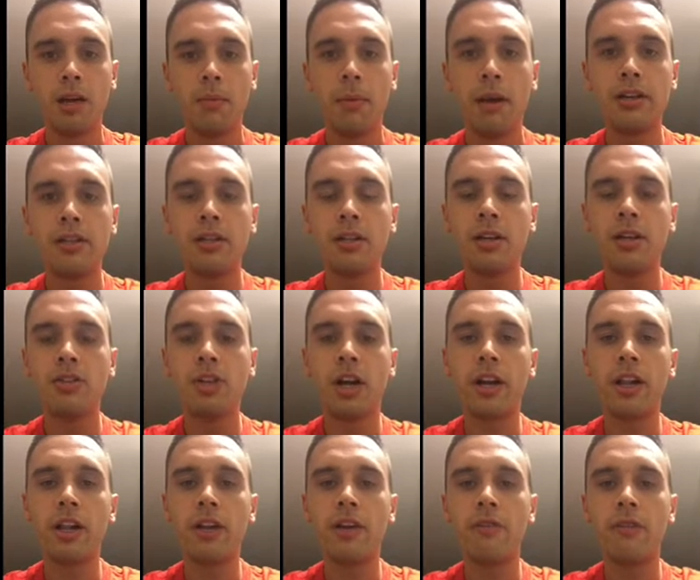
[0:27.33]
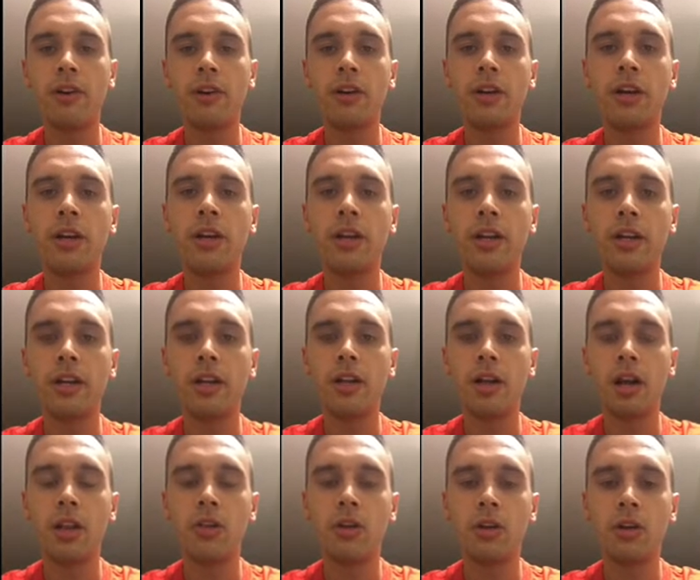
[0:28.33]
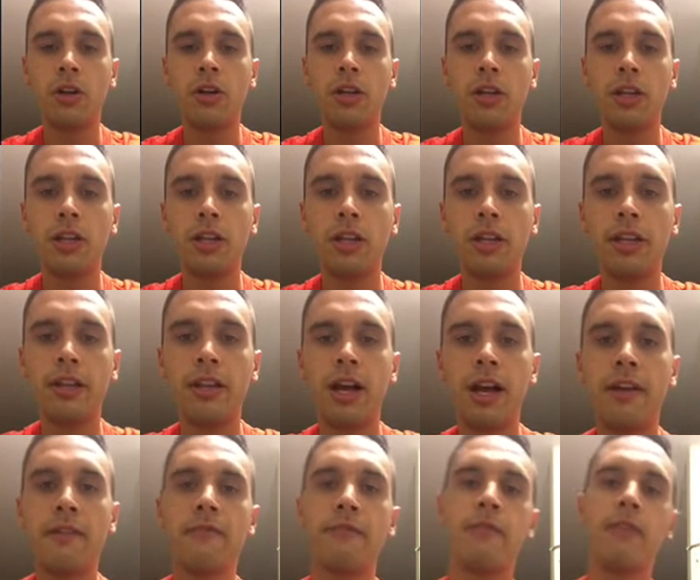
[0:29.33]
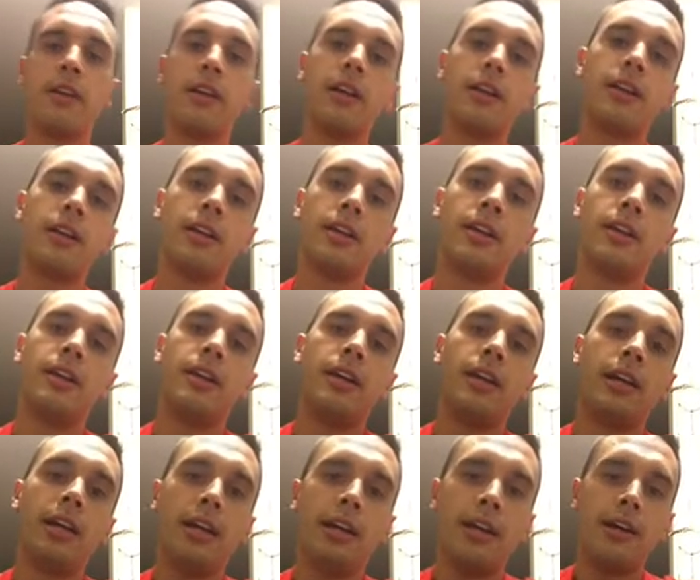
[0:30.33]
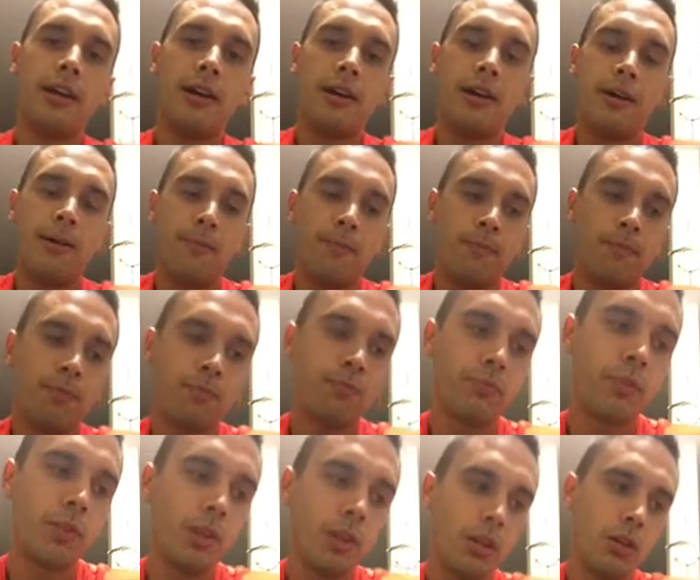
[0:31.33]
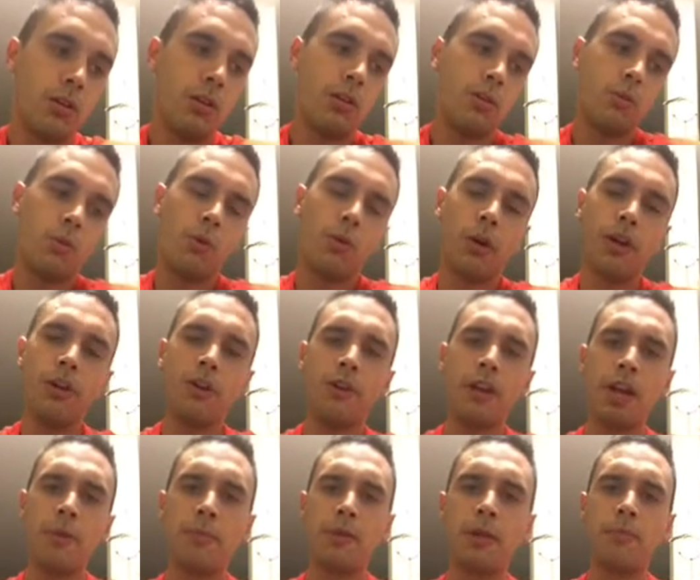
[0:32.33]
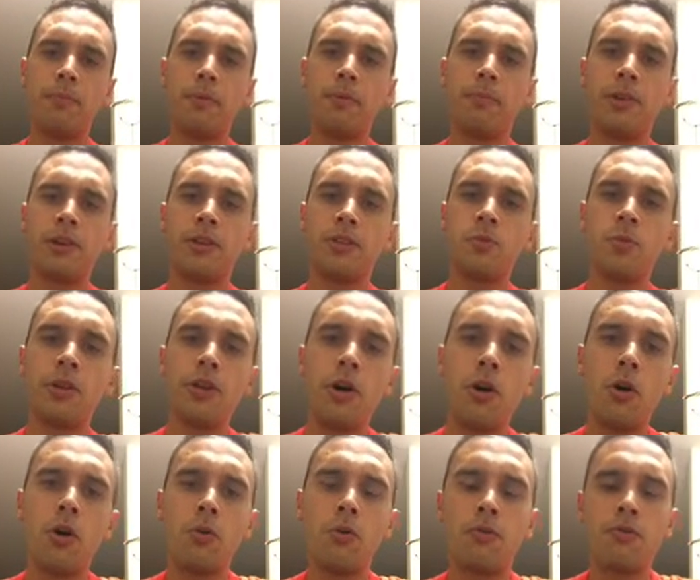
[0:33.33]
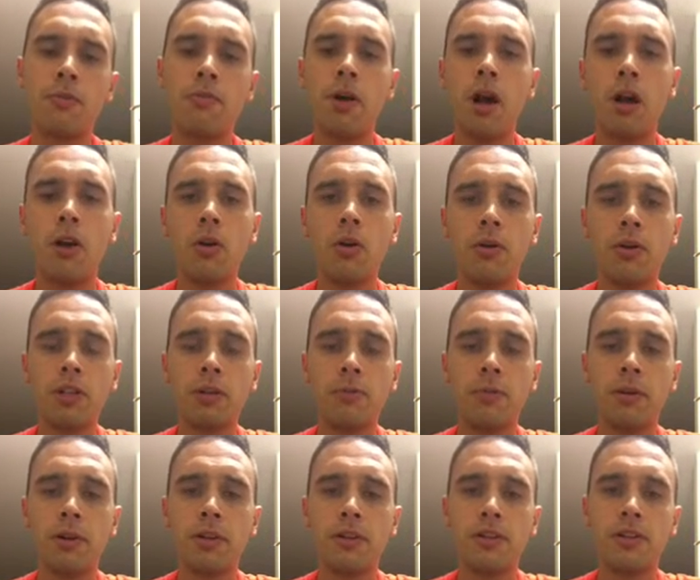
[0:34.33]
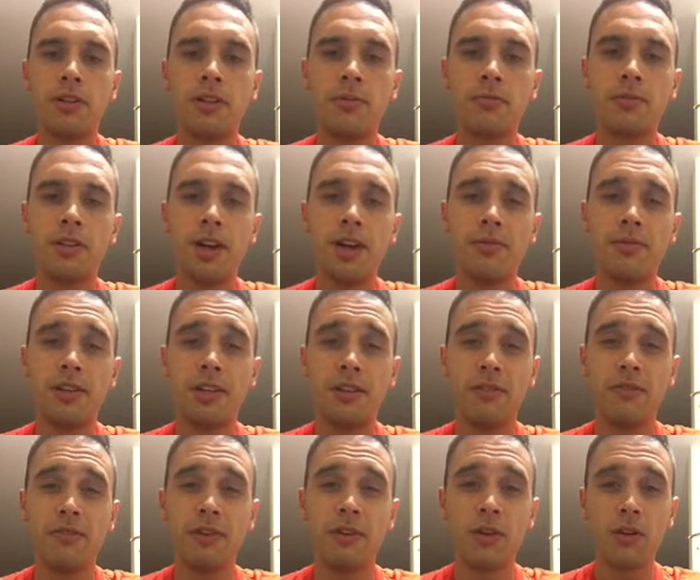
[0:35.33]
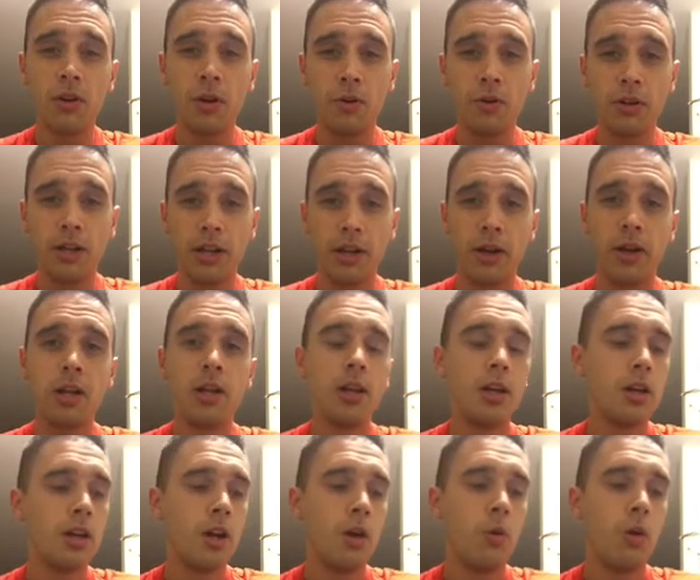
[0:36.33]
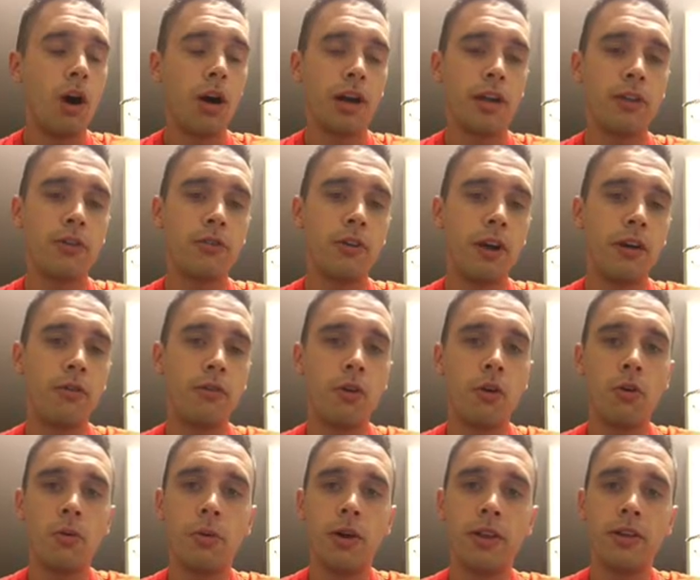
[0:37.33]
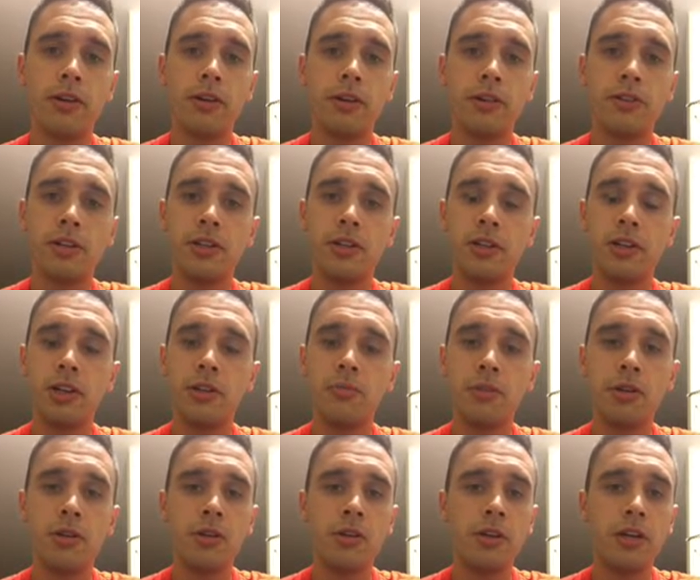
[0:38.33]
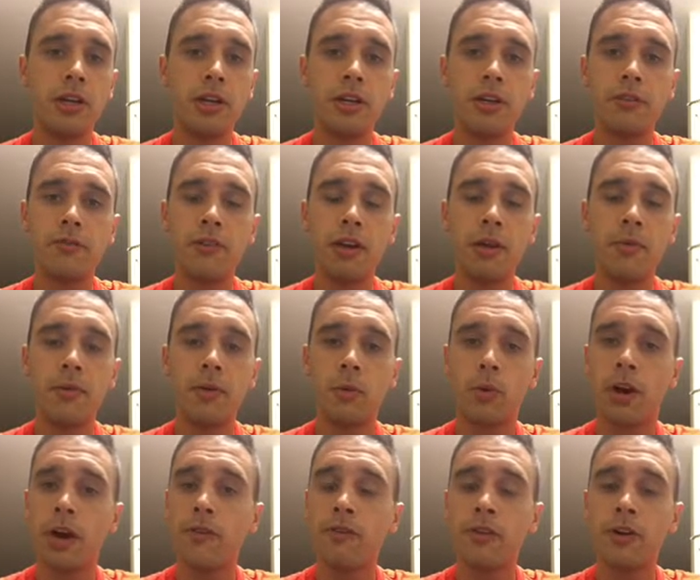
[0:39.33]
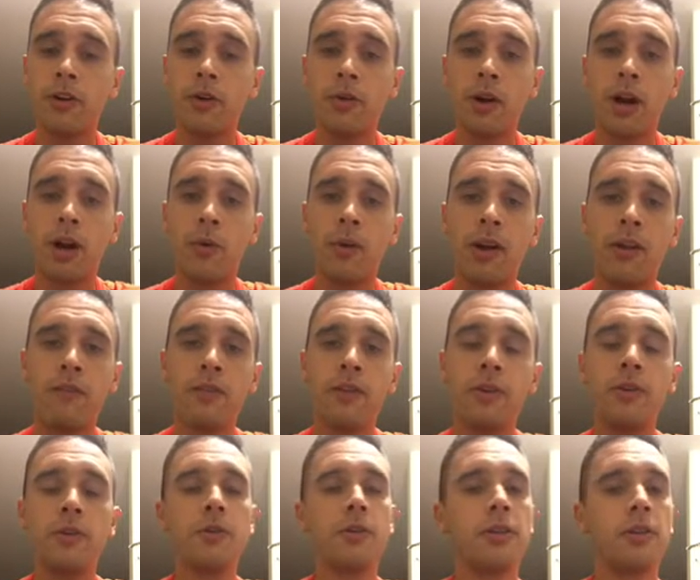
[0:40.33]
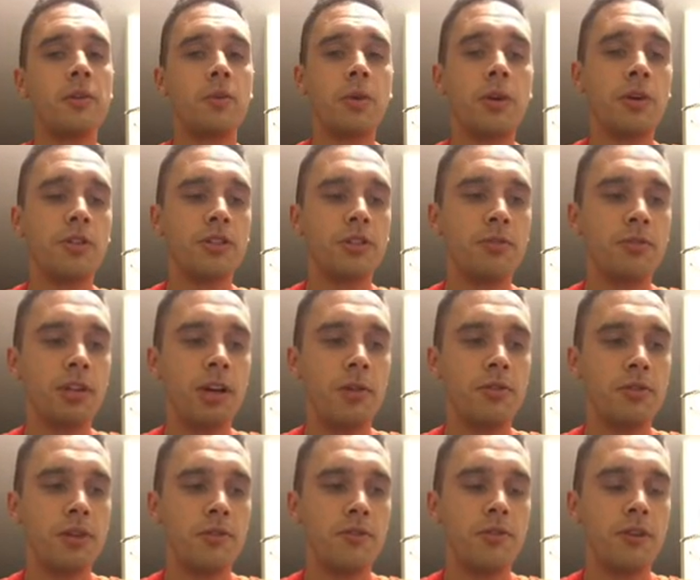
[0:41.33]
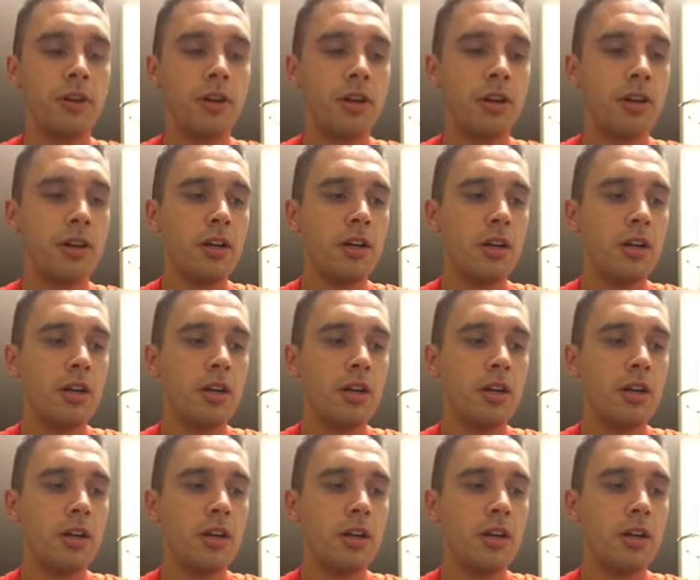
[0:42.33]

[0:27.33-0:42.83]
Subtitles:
basically trying to live a good, clean life. And we want to unite people because we know from our own experience that sometimes you can feel lonely walking the red road, whether it's in your community, in your family, wherever you are, whatever you're doing in the world. Sometimes if you